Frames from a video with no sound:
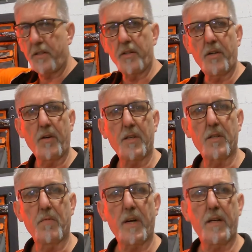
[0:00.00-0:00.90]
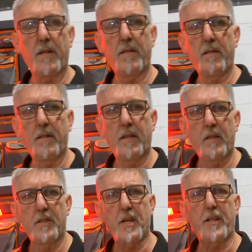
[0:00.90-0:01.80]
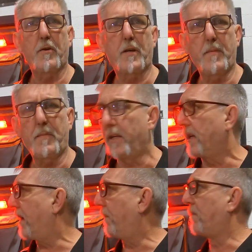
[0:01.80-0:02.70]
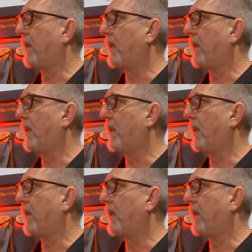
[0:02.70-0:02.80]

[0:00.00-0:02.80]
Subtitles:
turn nice and red. So they'll keep the